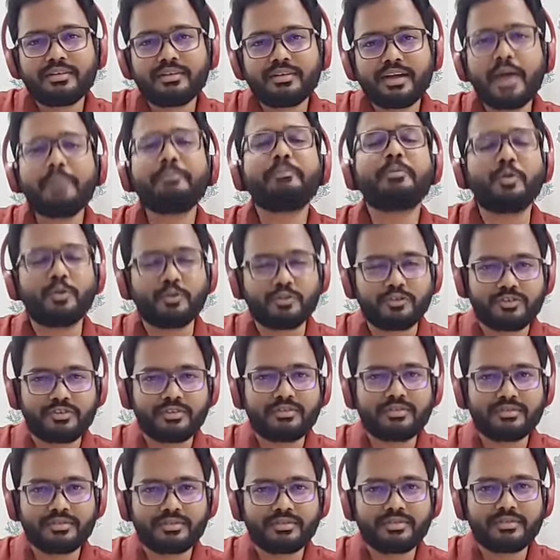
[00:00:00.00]
approach,
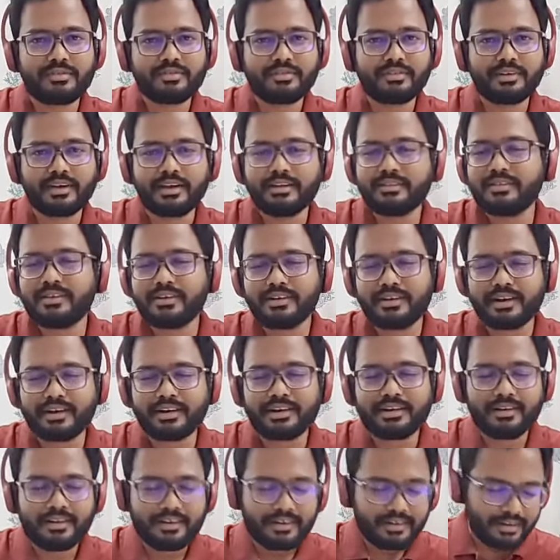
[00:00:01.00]
isn't it?
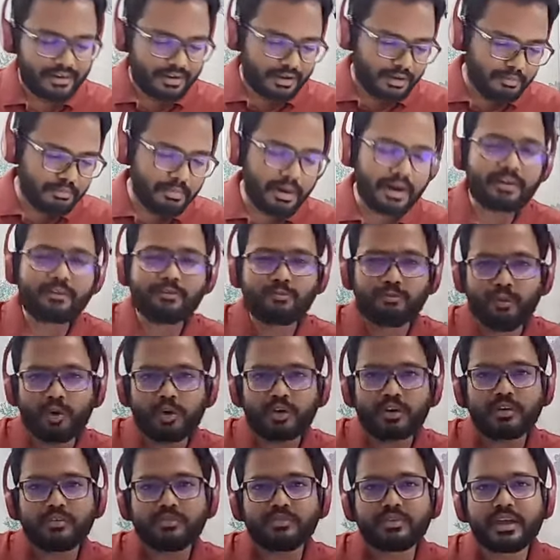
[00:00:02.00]
But
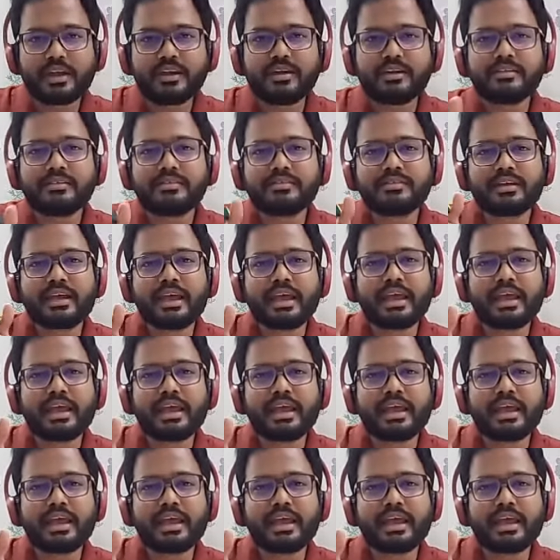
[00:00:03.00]
what if there is